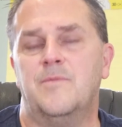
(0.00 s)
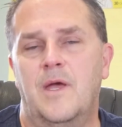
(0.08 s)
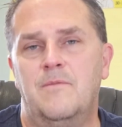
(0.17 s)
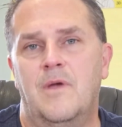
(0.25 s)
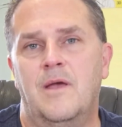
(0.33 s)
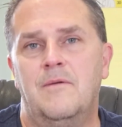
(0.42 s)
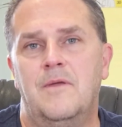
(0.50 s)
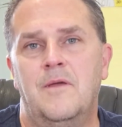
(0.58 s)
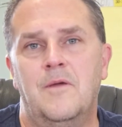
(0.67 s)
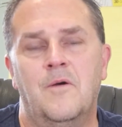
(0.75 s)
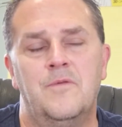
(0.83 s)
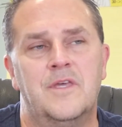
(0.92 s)
him
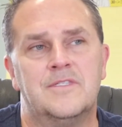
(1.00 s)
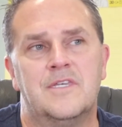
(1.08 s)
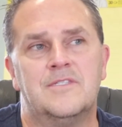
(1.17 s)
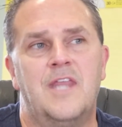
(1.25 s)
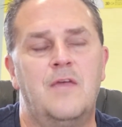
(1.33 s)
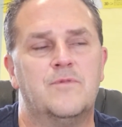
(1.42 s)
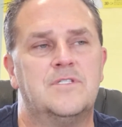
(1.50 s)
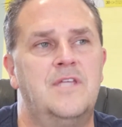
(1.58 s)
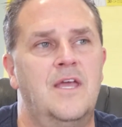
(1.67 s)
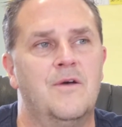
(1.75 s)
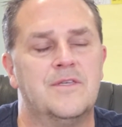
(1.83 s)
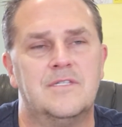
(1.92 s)
on this, his name was Dale. I